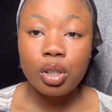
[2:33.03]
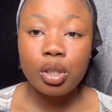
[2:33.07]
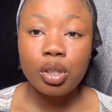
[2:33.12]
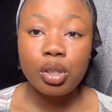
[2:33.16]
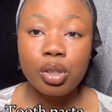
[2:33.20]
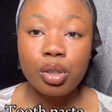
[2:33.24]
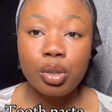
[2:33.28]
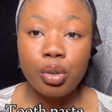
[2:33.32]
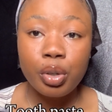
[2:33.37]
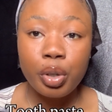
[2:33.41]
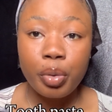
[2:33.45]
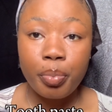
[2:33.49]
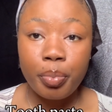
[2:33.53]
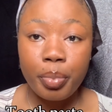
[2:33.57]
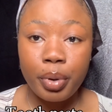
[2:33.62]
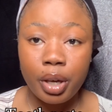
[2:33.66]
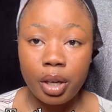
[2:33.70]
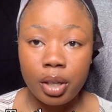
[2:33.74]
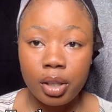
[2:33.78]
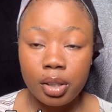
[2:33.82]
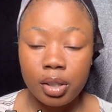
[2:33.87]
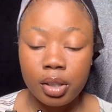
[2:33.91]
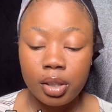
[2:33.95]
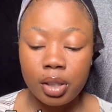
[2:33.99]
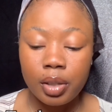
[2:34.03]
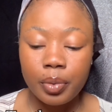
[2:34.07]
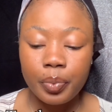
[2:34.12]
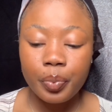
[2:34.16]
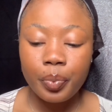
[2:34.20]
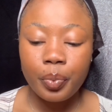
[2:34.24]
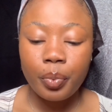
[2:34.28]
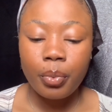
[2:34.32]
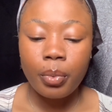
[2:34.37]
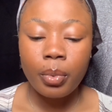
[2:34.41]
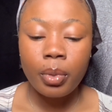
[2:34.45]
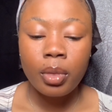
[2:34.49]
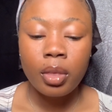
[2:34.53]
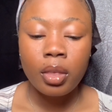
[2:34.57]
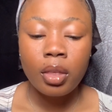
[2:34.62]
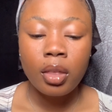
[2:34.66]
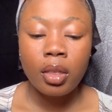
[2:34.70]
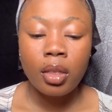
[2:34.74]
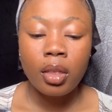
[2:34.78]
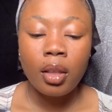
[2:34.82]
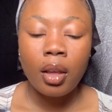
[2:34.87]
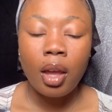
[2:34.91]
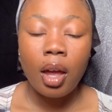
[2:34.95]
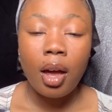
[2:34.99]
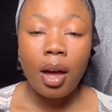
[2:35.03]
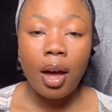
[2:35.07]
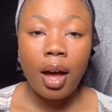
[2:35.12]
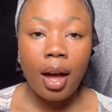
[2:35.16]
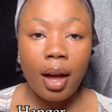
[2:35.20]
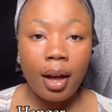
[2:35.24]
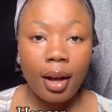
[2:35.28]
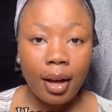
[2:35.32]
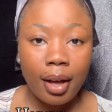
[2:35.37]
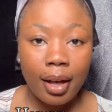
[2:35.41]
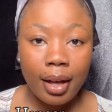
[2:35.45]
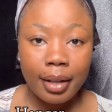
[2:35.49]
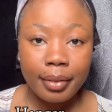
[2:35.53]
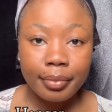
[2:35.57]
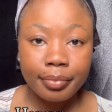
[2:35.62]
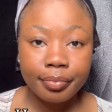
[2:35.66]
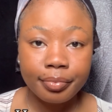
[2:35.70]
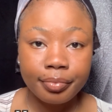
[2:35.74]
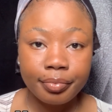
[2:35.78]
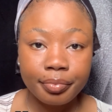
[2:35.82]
toothpaste, hanger,